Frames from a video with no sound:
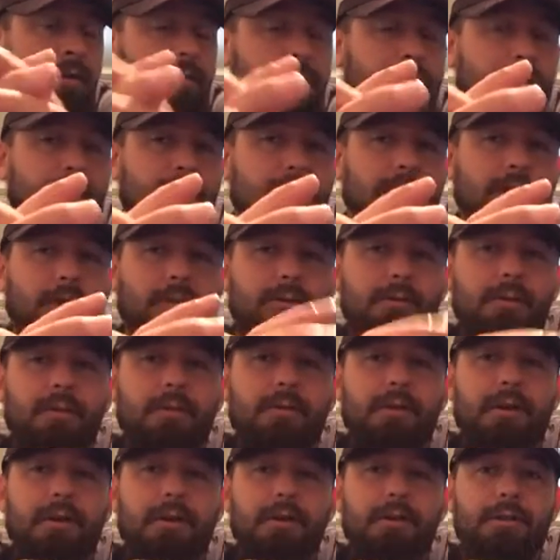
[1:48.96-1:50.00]
she did go
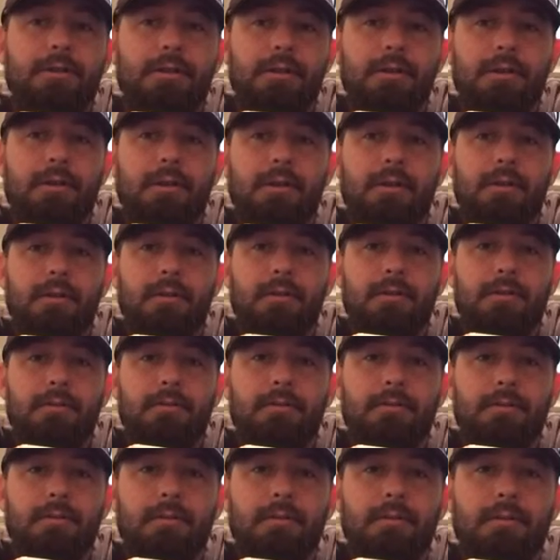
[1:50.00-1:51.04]
through there. She
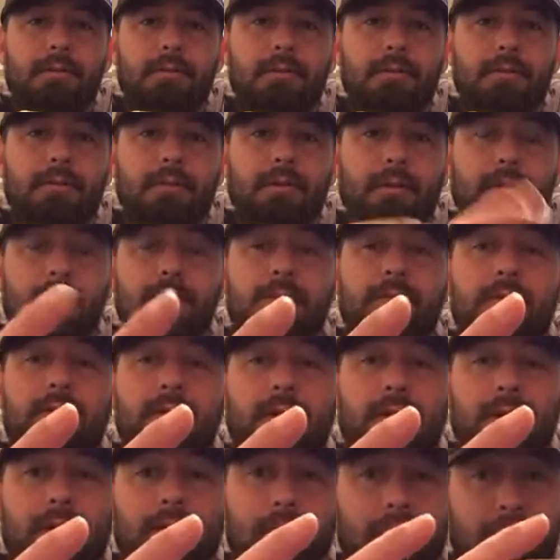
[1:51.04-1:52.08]
well, to
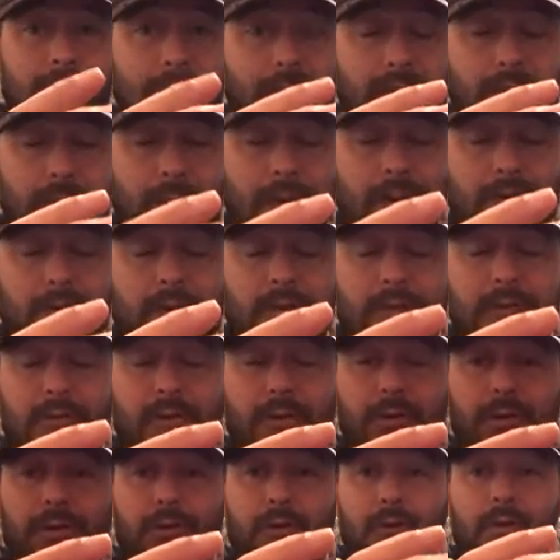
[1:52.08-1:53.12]
make a long
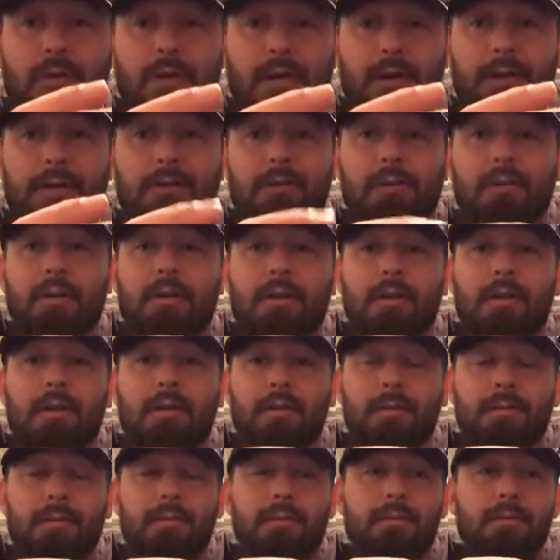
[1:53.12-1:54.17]
story short, I submitted
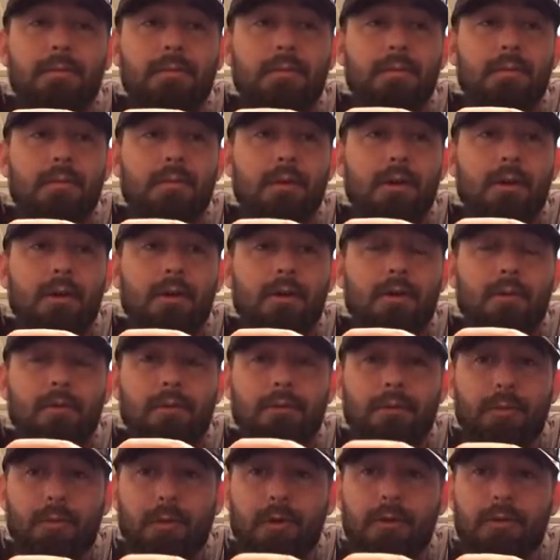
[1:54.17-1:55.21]
up
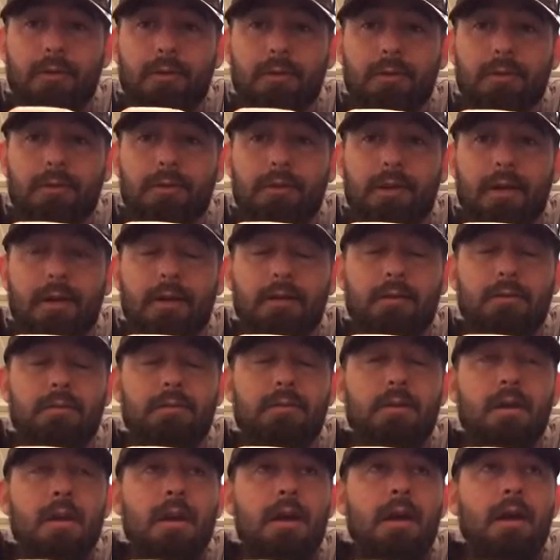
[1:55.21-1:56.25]
with the Brotherhood
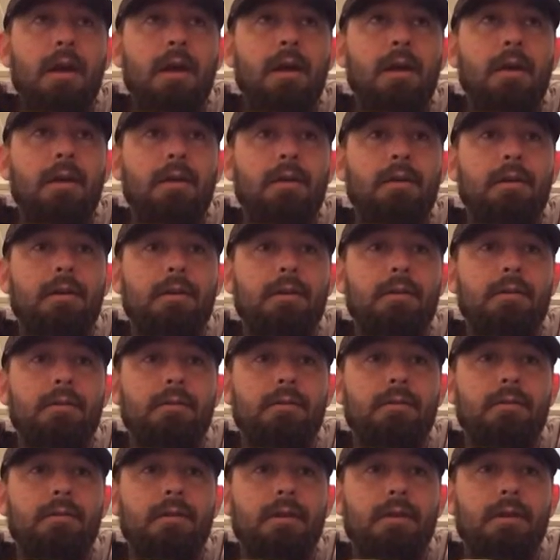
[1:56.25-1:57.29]
title and
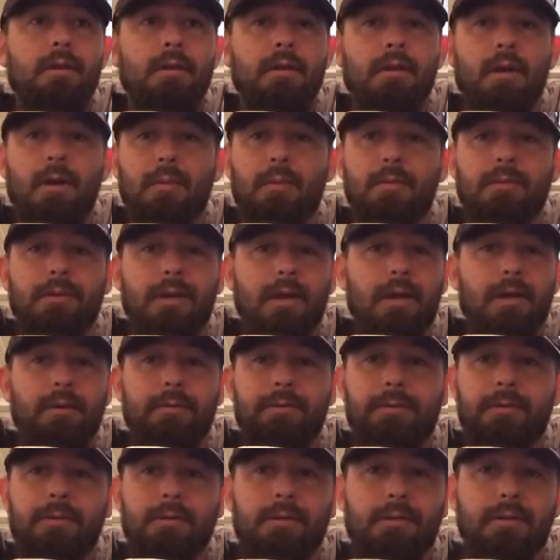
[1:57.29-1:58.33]
a couple
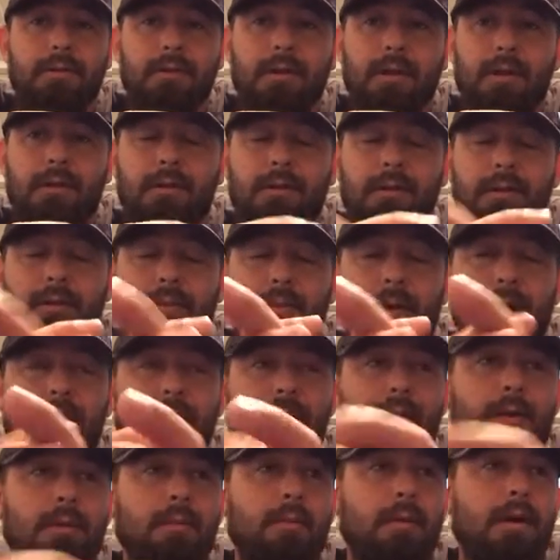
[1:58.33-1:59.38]
times and got kicked
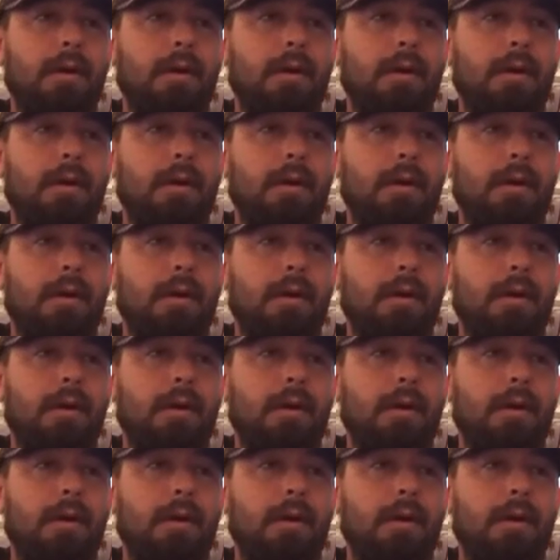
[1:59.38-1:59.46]
back.